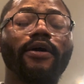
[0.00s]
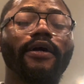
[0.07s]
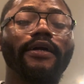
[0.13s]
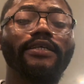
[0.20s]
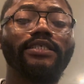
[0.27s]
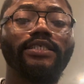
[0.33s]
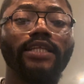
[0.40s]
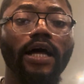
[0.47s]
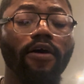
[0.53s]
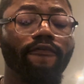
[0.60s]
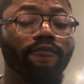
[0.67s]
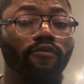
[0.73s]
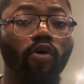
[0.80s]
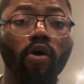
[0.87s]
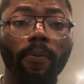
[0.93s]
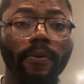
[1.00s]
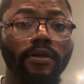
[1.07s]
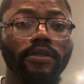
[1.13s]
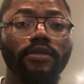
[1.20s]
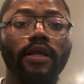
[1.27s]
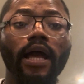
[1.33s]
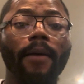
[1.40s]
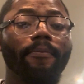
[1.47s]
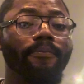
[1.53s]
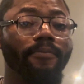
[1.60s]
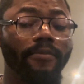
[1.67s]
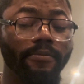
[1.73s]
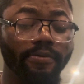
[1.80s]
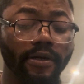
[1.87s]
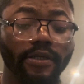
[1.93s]
It's now open. I'm
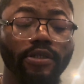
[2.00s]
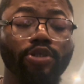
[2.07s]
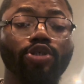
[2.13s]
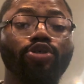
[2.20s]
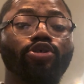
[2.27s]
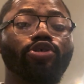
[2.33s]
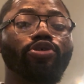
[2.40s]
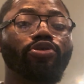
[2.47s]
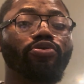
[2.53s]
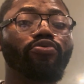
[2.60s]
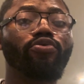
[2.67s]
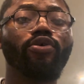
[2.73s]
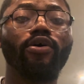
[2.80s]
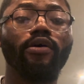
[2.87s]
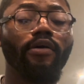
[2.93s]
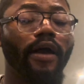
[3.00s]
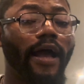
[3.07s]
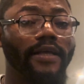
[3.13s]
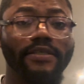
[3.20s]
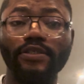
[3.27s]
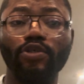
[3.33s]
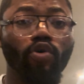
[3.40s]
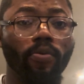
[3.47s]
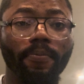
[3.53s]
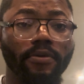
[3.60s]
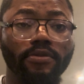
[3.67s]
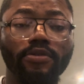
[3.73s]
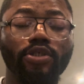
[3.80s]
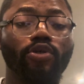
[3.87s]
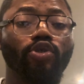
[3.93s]
bringing it to you as it's
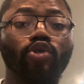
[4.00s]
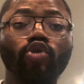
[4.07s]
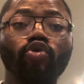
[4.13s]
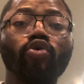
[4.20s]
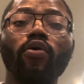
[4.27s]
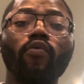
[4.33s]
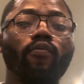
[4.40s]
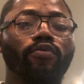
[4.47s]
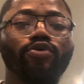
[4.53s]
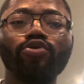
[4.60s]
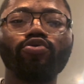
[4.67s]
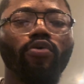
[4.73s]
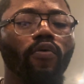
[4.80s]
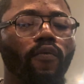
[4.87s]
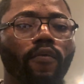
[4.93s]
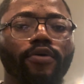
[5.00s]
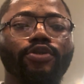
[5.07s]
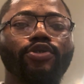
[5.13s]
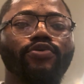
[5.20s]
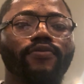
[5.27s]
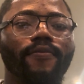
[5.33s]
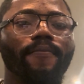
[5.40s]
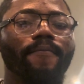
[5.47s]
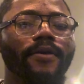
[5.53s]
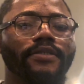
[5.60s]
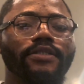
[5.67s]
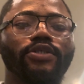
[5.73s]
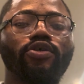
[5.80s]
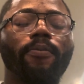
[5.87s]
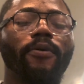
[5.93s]
open, so you don't want to miss
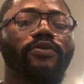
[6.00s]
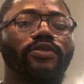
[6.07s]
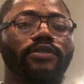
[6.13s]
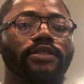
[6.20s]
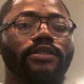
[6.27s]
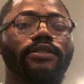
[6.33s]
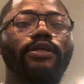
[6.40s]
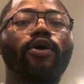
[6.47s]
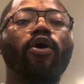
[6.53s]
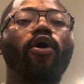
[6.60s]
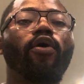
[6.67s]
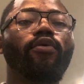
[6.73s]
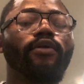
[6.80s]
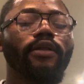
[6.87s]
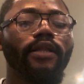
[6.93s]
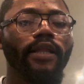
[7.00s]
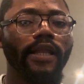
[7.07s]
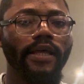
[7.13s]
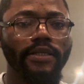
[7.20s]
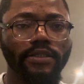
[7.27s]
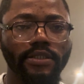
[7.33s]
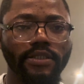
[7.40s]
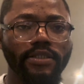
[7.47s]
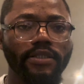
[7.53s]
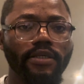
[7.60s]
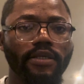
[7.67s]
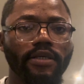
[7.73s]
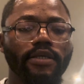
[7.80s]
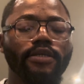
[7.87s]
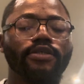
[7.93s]
this opportunity unless
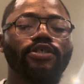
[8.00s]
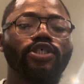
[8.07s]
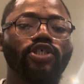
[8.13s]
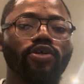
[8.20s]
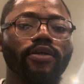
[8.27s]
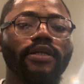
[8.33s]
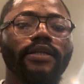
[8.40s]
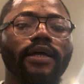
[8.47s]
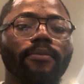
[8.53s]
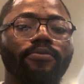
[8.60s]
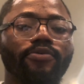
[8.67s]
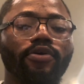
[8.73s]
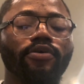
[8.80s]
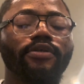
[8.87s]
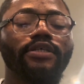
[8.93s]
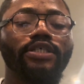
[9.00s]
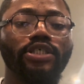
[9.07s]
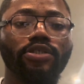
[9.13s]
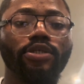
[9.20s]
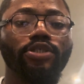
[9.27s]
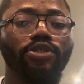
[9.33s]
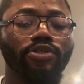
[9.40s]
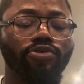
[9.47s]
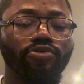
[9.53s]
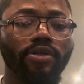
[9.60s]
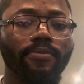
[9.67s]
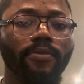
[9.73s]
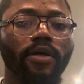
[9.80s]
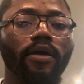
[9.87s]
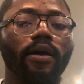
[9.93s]
studying abroad is not your
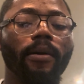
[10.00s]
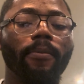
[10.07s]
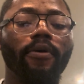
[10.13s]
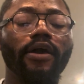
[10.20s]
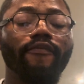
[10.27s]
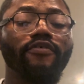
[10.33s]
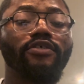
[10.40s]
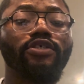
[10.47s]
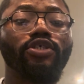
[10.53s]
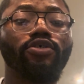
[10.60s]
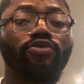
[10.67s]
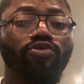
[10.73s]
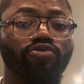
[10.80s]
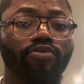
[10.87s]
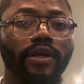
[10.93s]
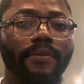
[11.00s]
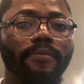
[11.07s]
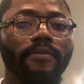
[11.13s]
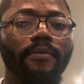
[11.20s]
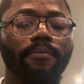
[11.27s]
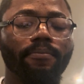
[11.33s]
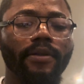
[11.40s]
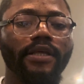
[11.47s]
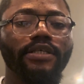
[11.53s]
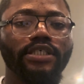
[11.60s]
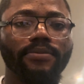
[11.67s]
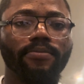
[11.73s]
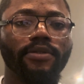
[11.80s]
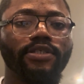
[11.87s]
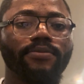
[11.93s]
dream. But if it is your dream, please
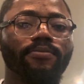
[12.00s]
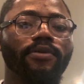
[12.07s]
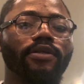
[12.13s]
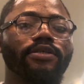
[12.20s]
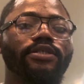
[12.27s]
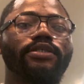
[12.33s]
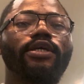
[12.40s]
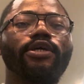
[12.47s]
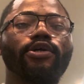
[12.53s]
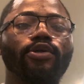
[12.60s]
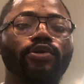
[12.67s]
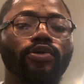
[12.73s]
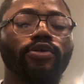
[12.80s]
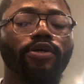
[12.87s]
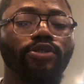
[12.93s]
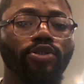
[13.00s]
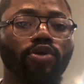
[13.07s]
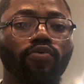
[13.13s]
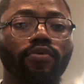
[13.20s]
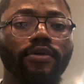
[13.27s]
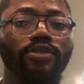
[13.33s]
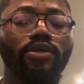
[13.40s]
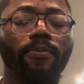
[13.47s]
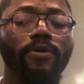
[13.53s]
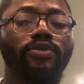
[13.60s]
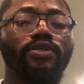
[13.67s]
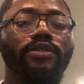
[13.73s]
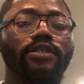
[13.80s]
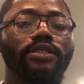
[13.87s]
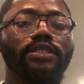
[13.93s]
do not joke with this
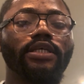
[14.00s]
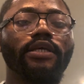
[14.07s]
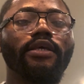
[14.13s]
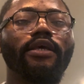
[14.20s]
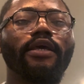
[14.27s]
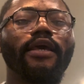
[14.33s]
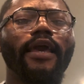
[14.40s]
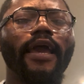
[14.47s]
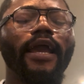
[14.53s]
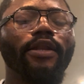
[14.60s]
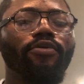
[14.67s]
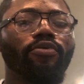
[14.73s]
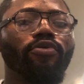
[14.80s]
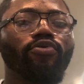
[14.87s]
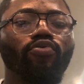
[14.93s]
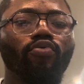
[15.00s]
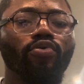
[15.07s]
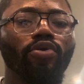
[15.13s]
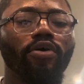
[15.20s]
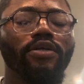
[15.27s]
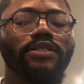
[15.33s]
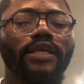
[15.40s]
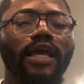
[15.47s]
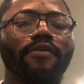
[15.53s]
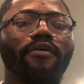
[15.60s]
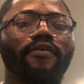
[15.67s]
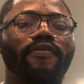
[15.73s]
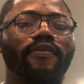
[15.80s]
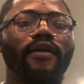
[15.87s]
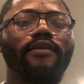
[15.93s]
opportunity, and do not ever
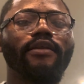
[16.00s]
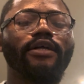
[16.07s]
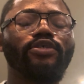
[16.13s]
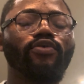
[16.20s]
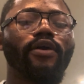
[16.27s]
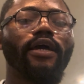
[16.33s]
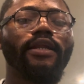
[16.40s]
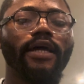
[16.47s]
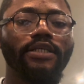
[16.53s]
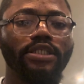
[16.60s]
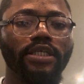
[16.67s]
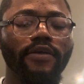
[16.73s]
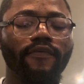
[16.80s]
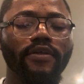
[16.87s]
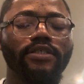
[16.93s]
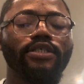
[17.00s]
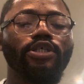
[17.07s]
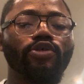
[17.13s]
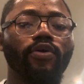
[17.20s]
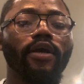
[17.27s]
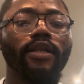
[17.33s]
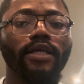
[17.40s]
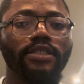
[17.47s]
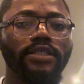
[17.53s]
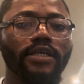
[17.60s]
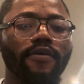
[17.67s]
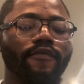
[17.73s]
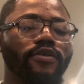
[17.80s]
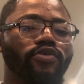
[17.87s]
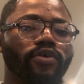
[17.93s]
think that you can achieve it. You can
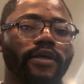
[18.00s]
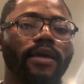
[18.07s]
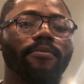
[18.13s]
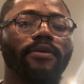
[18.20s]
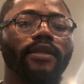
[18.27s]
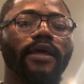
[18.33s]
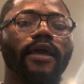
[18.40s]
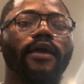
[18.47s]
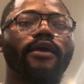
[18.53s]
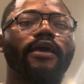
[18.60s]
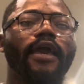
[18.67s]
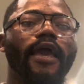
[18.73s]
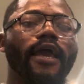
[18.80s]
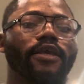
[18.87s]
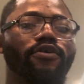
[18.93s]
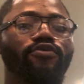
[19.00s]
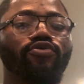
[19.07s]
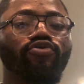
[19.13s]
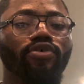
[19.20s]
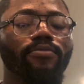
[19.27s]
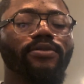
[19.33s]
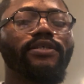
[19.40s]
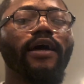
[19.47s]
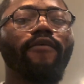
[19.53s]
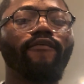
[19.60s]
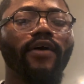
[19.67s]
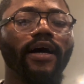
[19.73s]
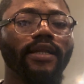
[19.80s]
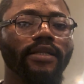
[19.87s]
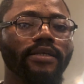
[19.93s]
achieve it, you can be there, and your dreams are
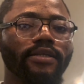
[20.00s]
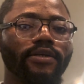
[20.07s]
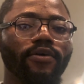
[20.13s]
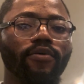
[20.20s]
valid.